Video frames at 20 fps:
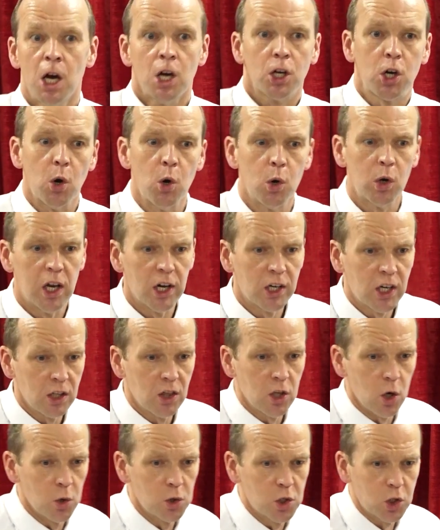Go look at
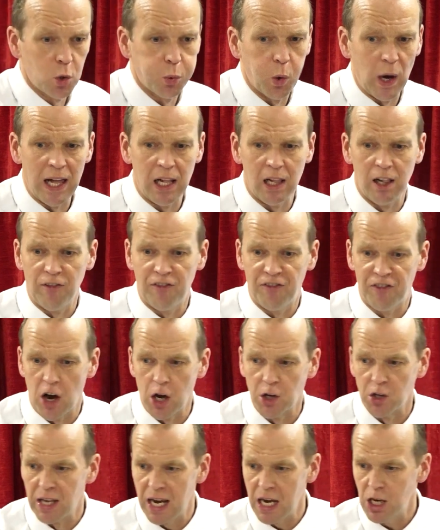those 12
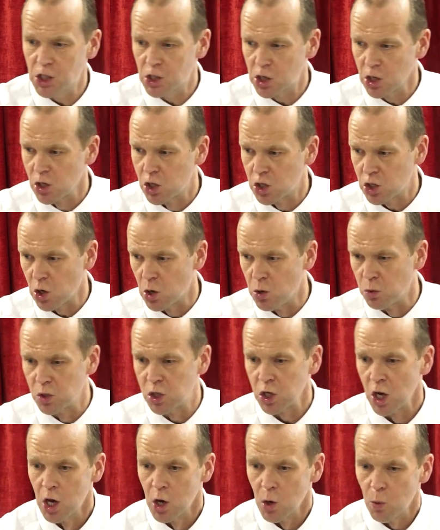foundation
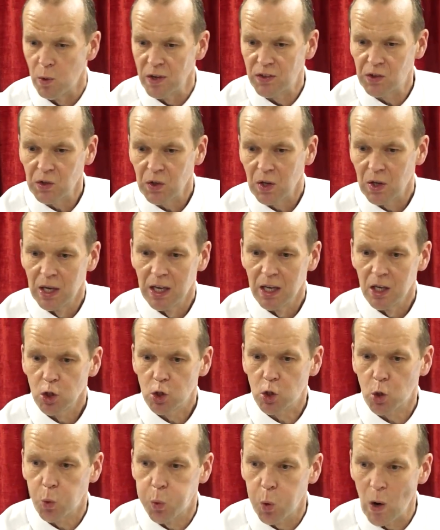stones with
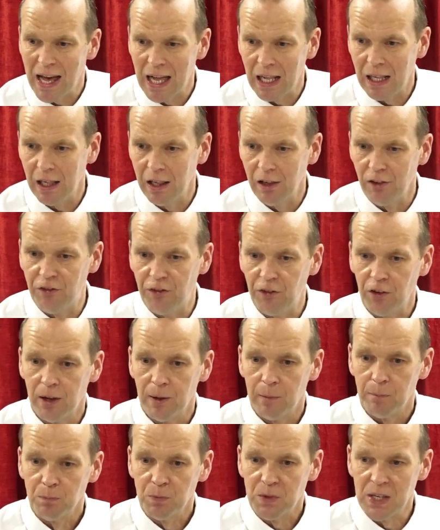12
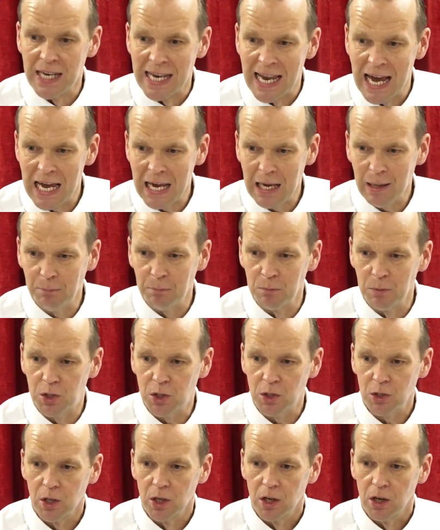
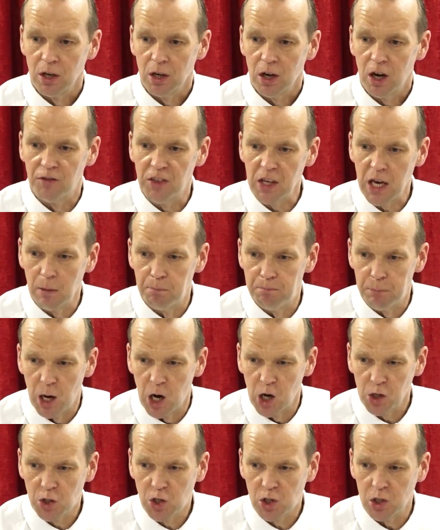names of the
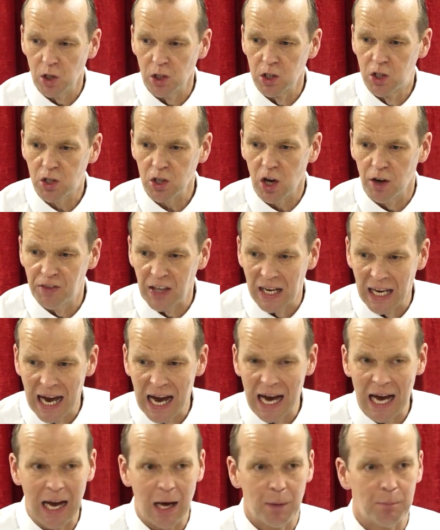apostles of the
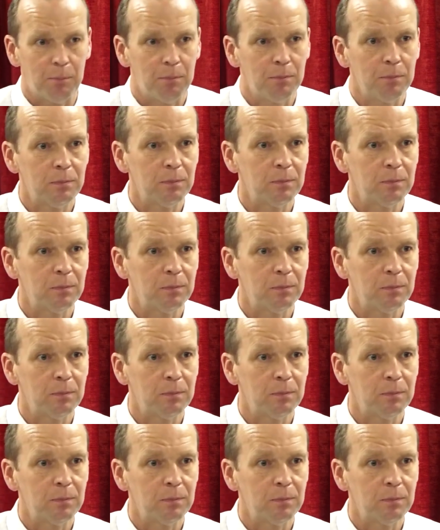Lamb.